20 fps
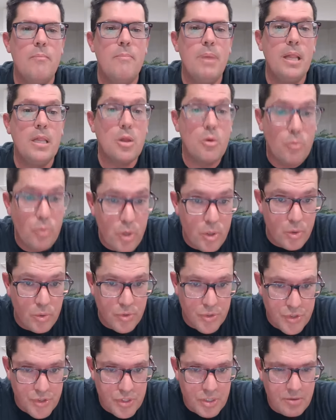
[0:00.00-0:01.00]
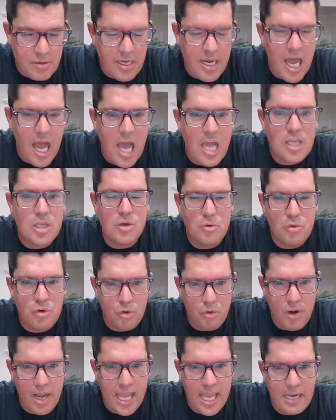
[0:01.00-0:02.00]
Belarus, not
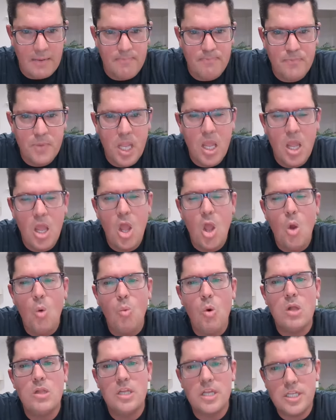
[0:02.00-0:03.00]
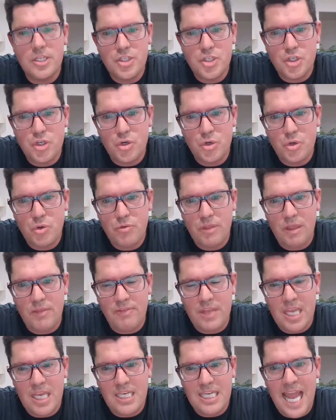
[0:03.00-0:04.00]
Ukraine. While it is true that
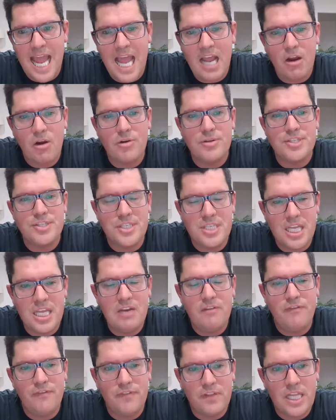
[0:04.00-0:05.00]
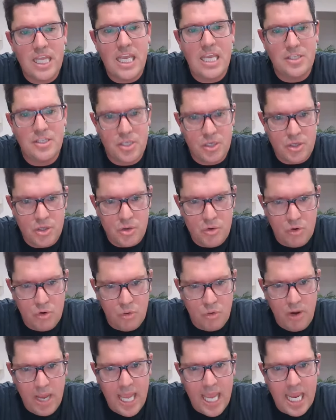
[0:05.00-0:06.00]
the attackers did flee to
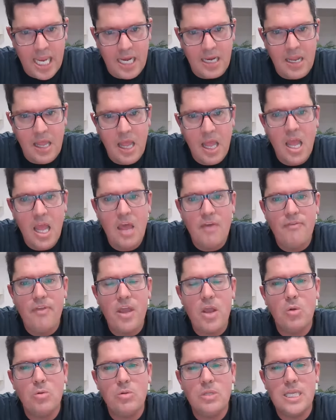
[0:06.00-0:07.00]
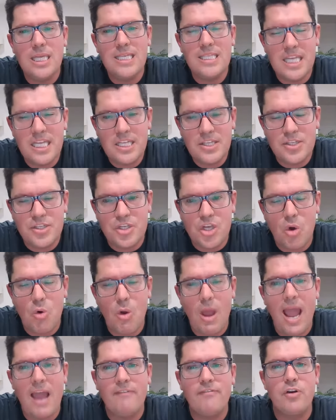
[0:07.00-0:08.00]
Ukraine, they only did so
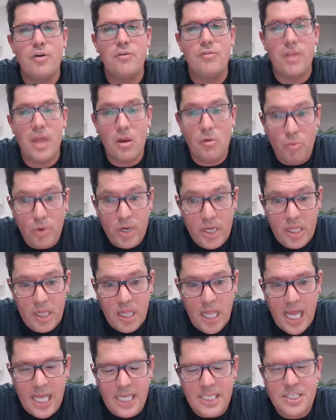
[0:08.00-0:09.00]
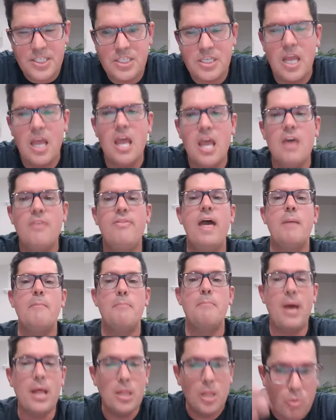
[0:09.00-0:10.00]
after they realized that
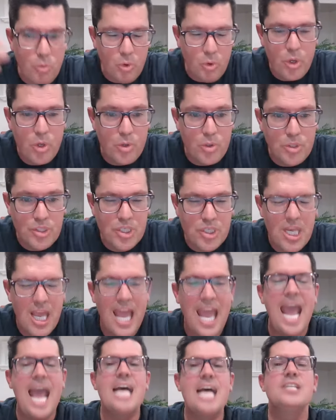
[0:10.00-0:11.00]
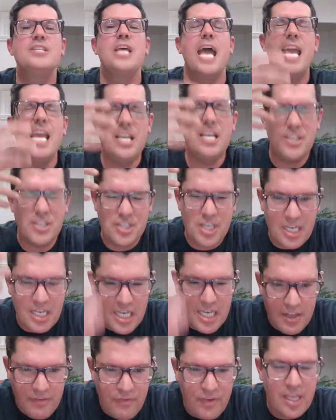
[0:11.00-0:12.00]
Belarus has a
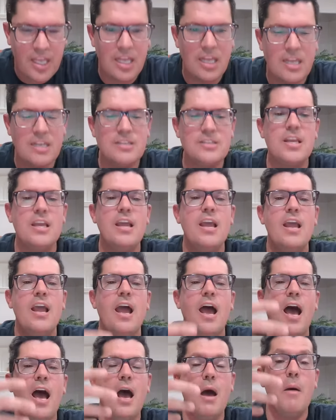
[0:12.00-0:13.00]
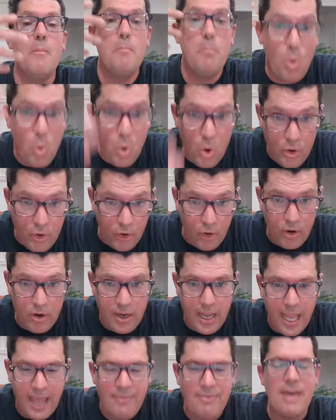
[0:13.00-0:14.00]
significant uh, border
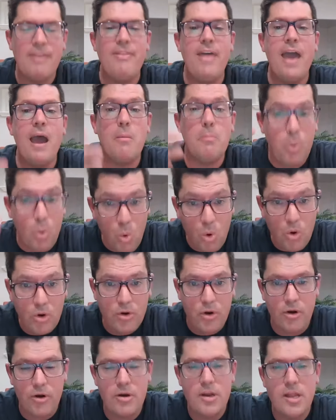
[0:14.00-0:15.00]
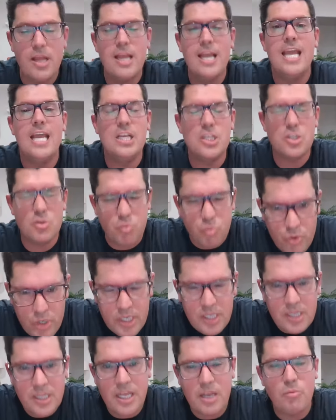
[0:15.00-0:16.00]
and that that border is
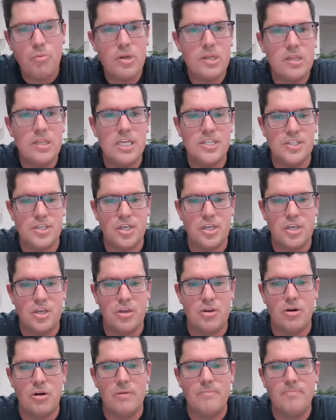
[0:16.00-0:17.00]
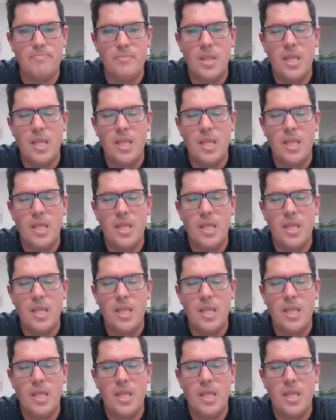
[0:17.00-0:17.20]
really, really secure.